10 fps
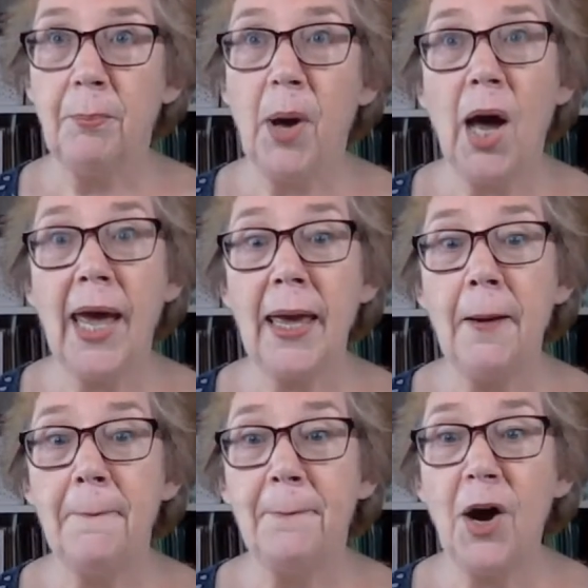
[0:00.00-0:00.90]
by
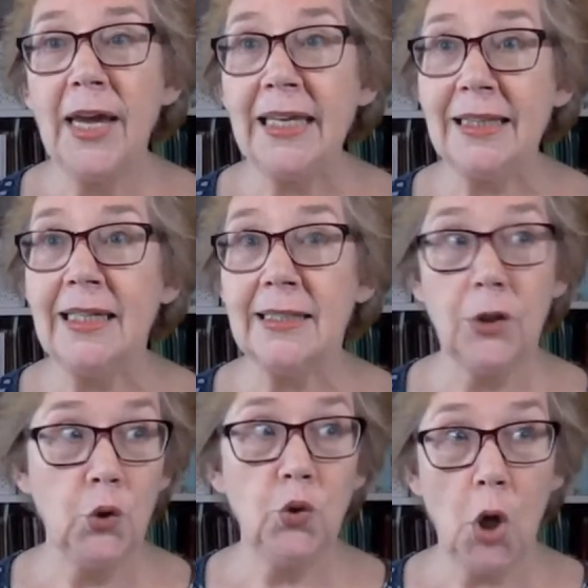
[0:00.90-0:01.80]
buying things
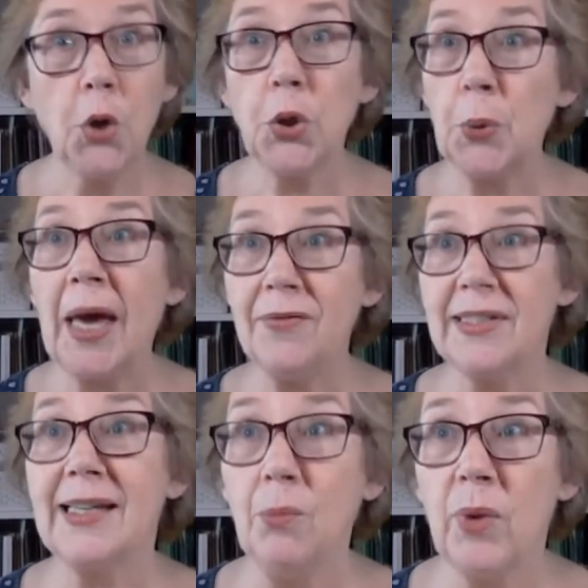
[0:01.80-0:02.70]
that you know you have
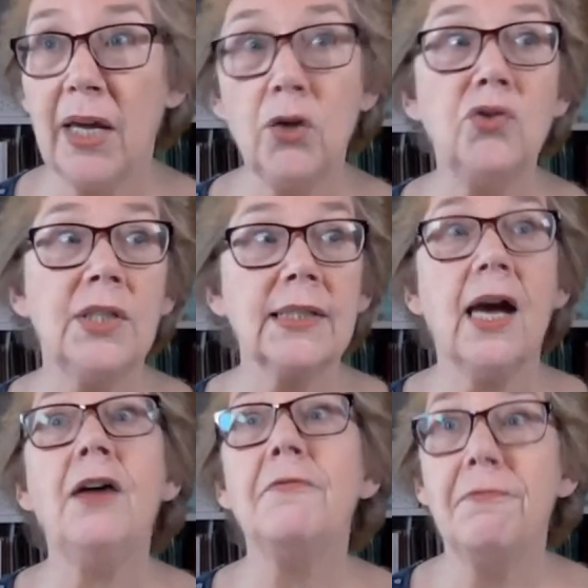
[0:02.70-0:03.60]
somewhere you just
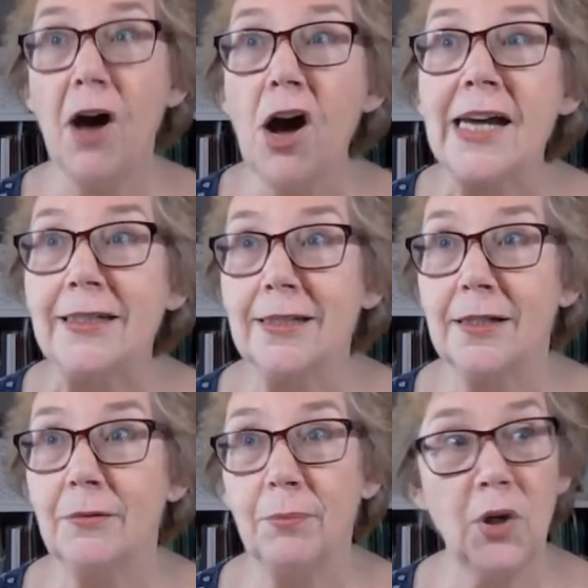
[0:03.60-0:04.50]
can't
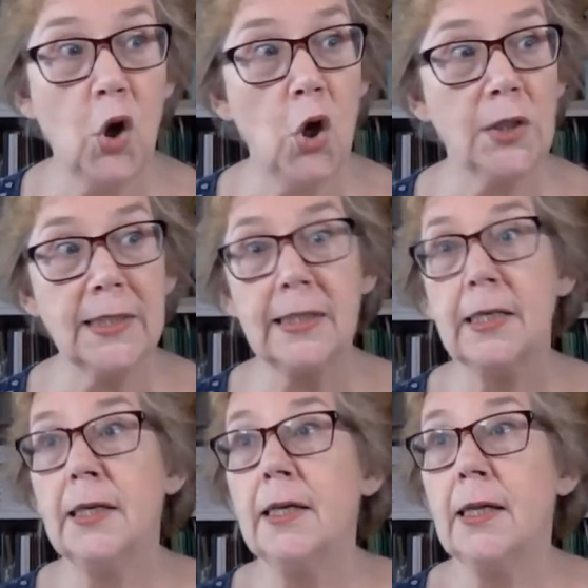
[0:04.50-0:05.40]
find because
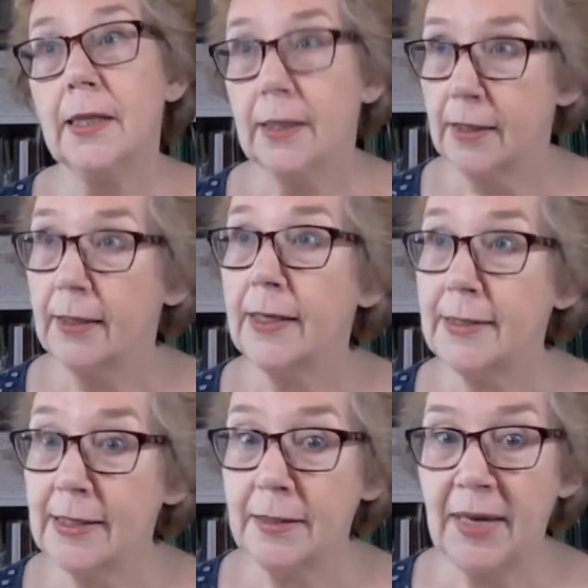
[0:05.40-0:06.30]

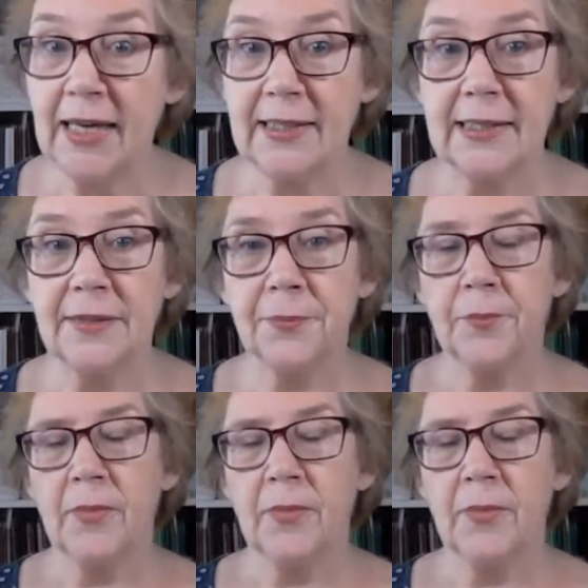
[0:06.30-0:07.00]
it's in the mess.